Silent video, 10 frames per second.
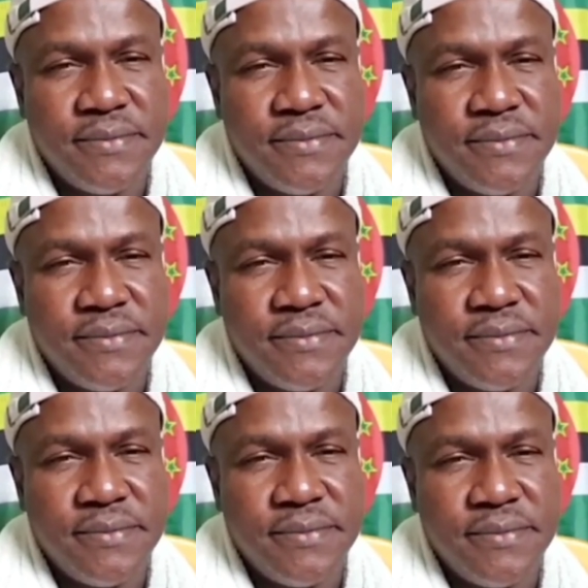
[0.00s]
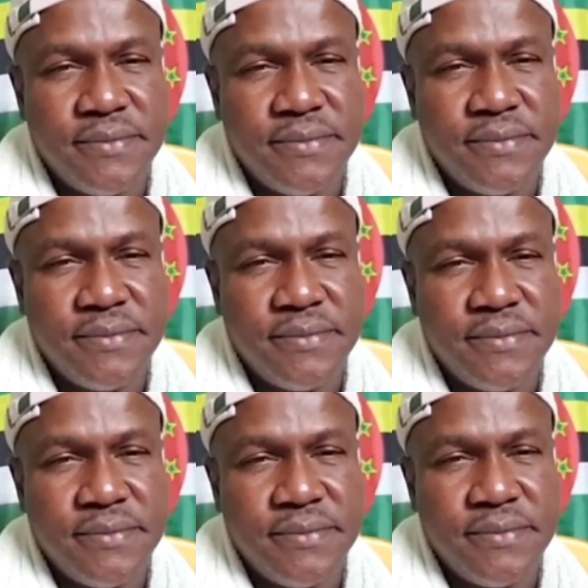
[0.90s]

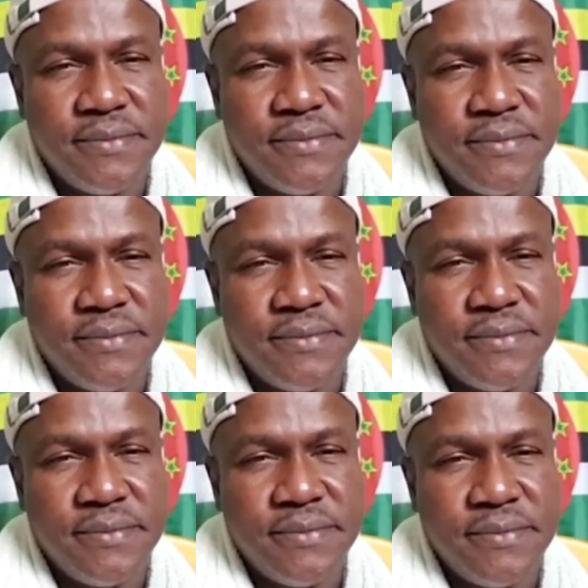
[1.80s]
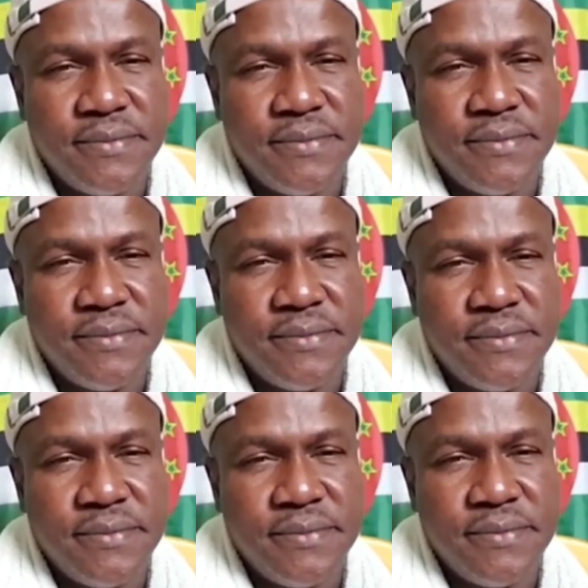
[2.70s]

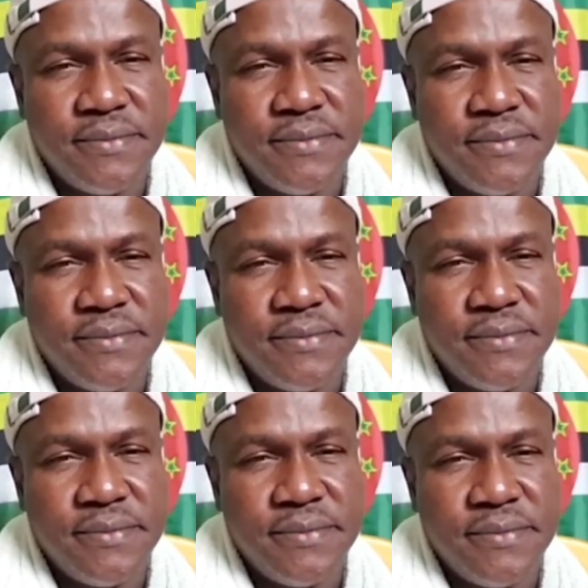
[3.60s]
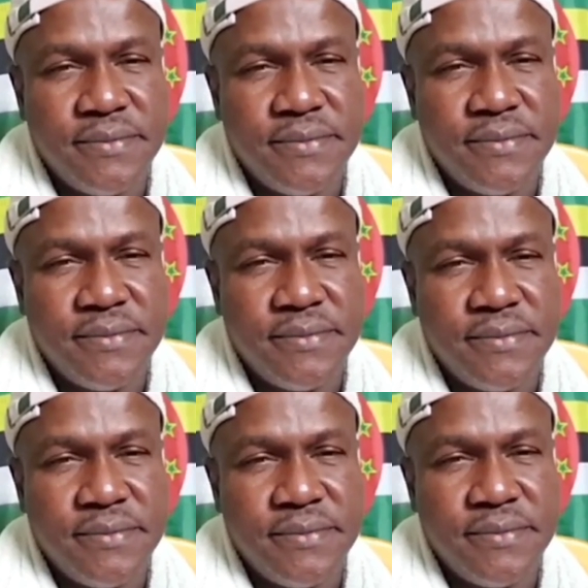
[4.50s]

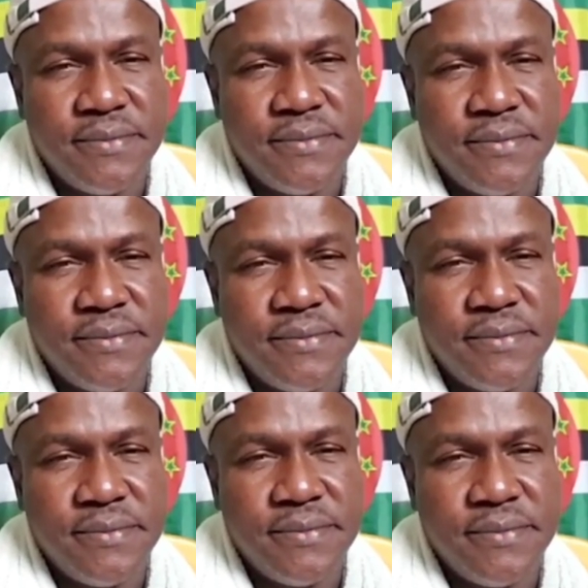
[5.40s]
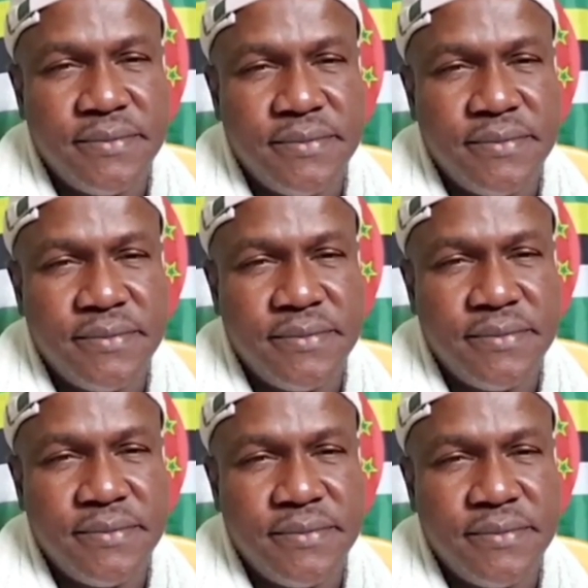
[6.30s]

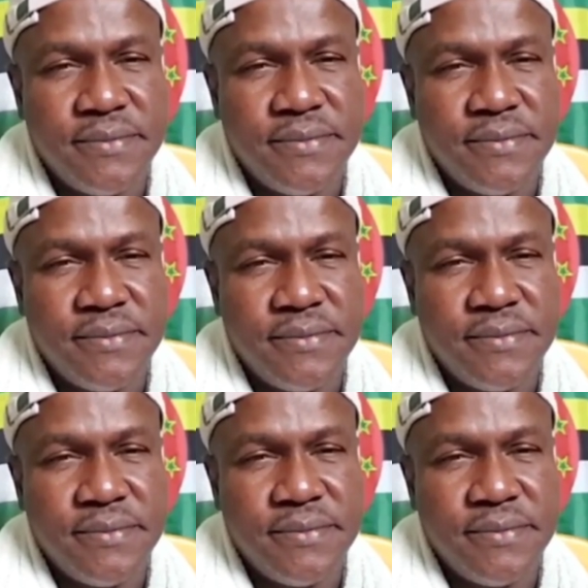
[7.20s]
No words are spoken by the person on screen.